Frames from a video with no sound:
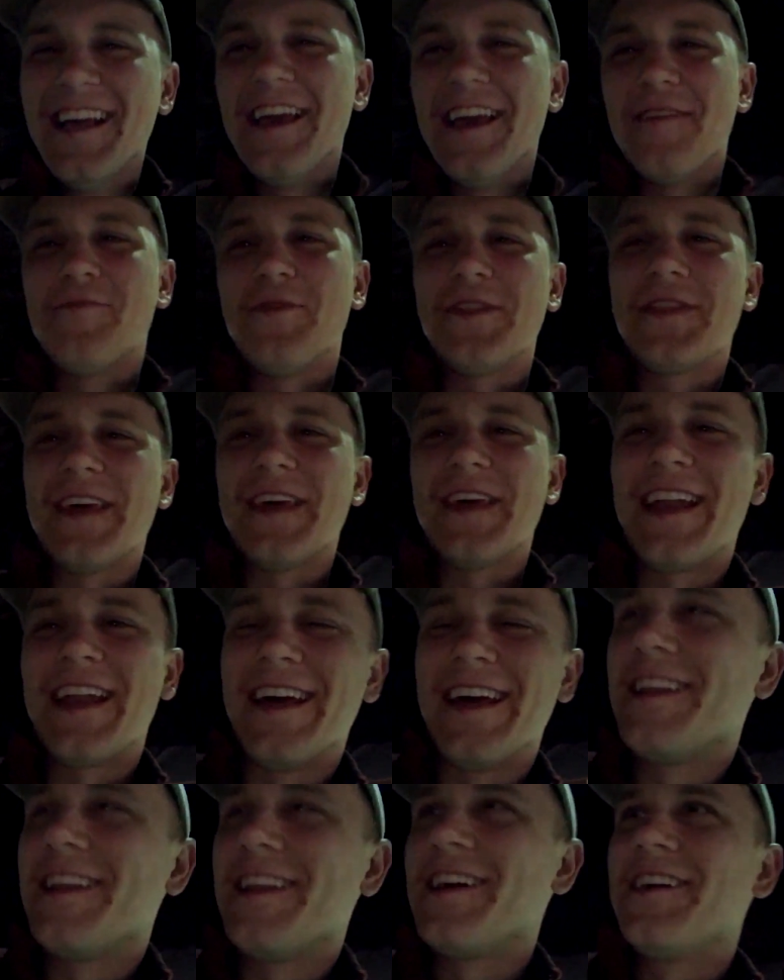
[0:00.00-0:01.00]
And put that
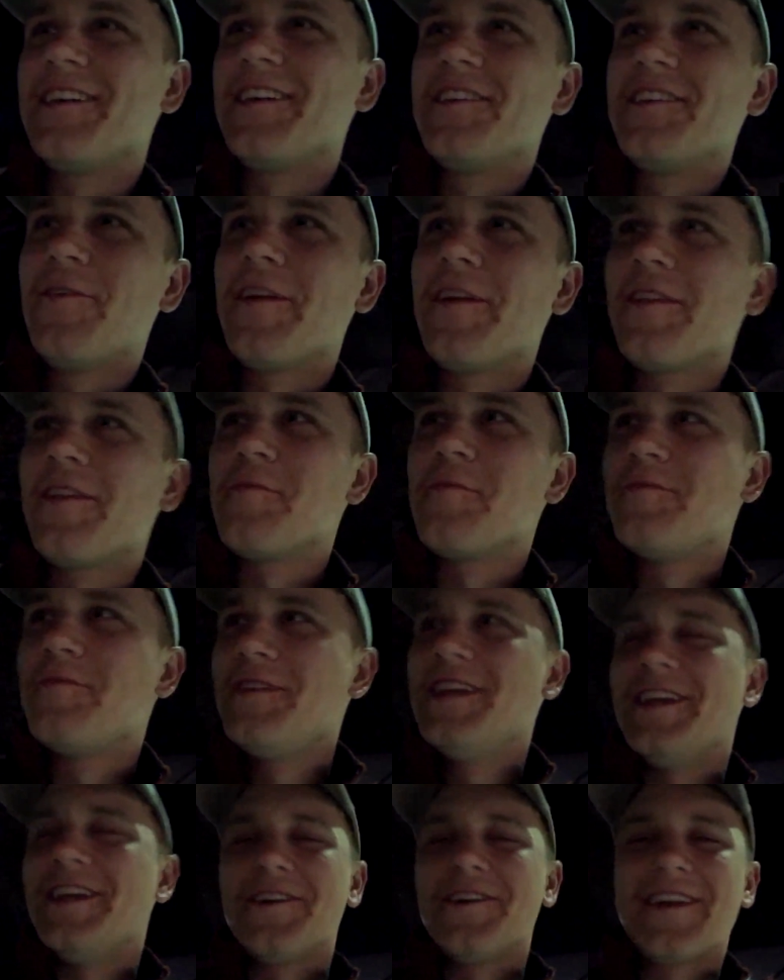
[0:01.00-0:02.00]
on one of the
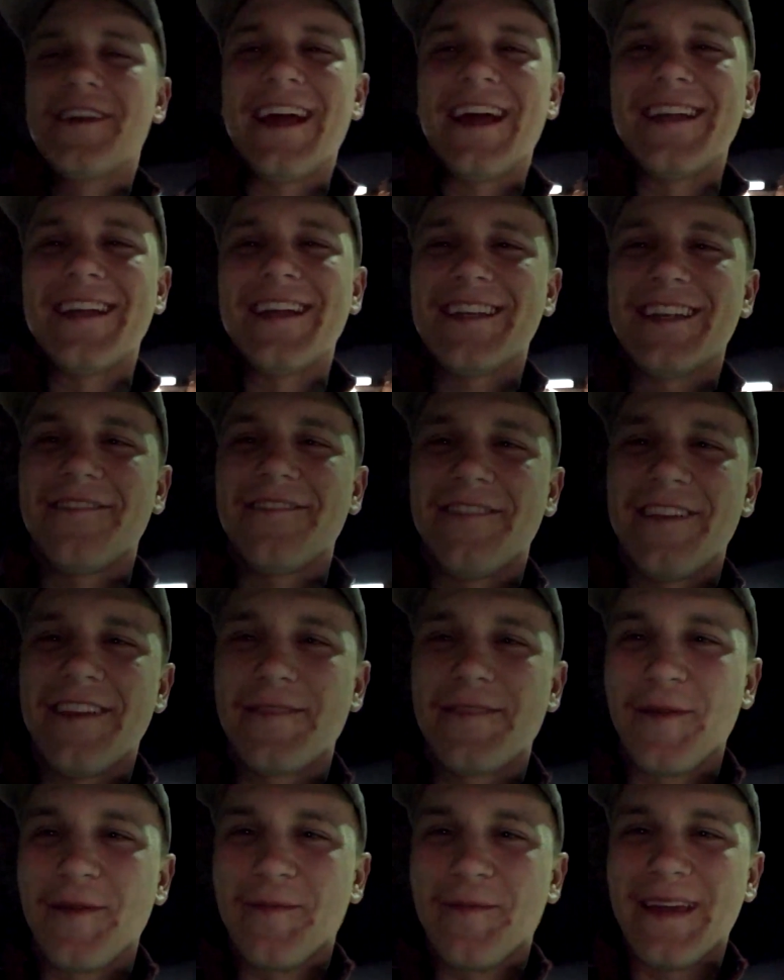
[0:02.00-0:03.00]
geocaching
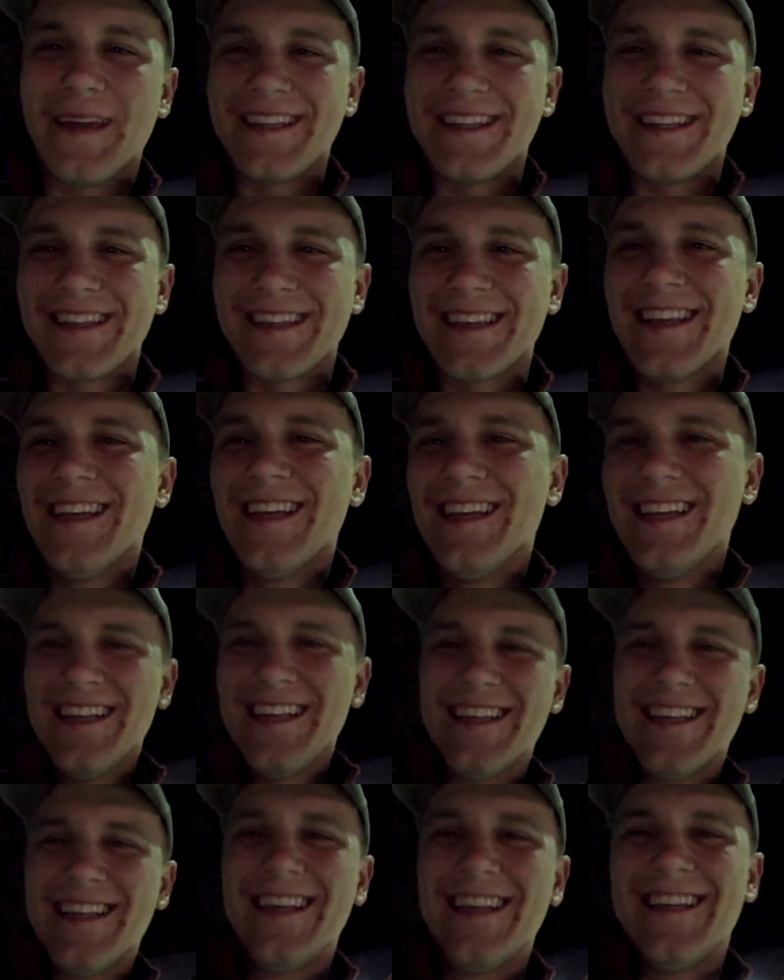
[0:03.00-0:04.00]
Facebook pages.
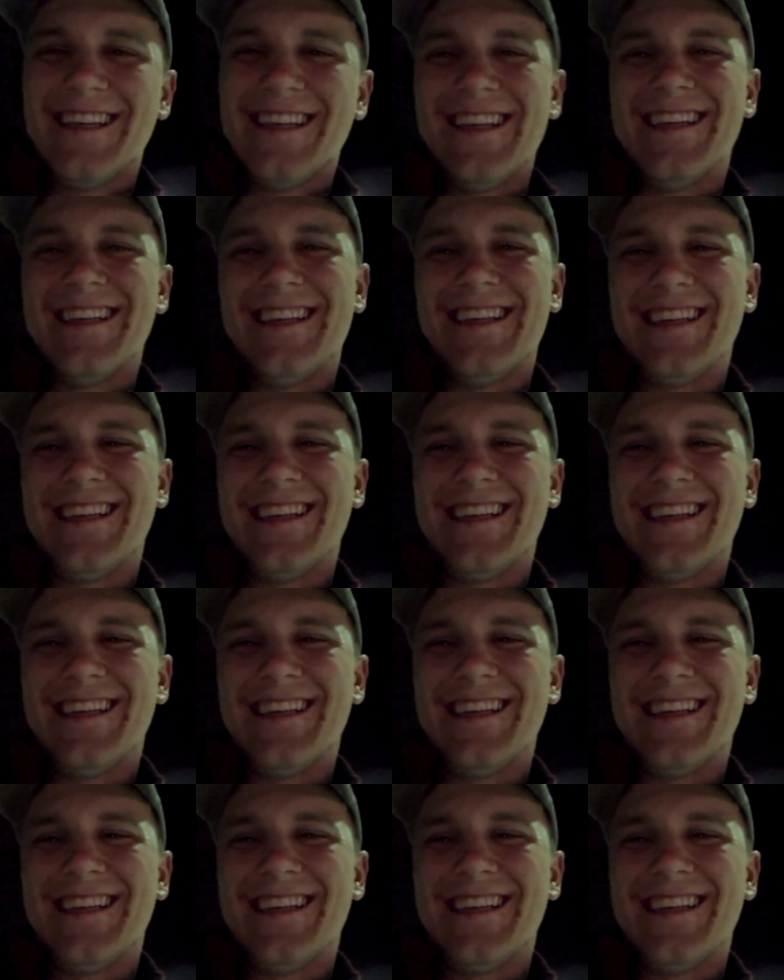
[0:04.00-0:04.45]
Right.